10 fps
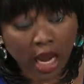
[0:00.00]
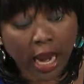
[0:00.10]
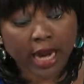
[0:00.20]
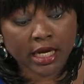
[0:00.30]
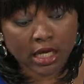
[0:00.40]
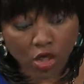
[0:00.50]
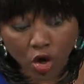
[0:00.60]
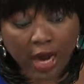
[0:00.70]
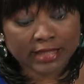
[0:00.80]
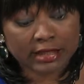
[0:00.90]
and you
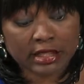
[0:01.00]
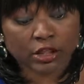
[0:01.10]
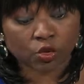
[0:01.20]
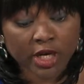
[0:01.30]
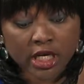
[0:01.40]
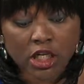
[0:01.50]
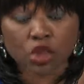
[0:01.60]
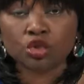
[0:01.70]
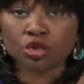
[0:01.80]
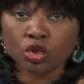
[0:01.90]
know as it is written the
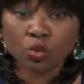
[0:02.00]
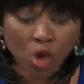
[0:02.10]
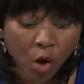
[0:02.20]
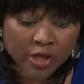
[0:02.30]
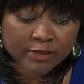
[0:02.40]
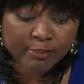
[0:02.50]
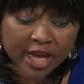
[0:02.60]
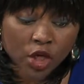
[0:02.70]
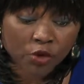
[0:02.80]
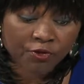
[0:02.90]
truth will always
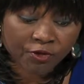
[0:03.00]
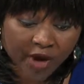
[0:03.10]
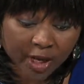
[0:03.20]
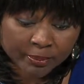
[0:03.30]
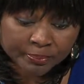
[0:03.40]
make you free